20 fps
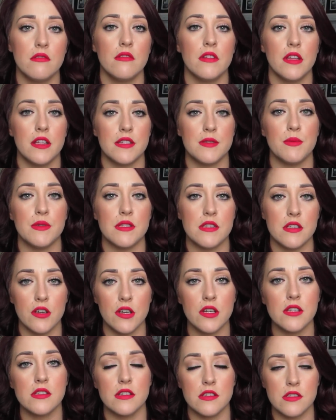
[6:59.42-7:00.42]
let's be
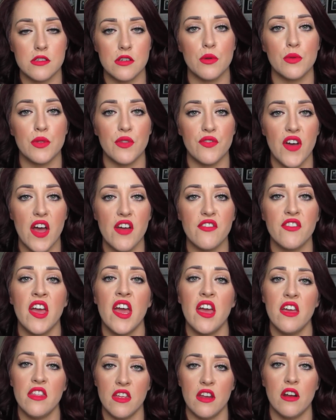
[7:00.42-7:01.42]
serious. Let's start with the 5K
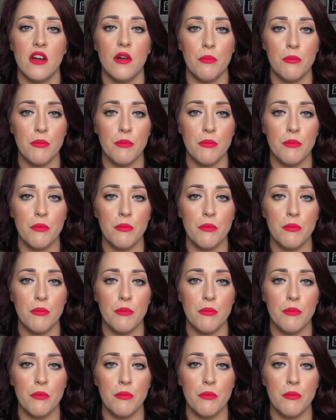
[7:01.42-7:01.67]
and then I'll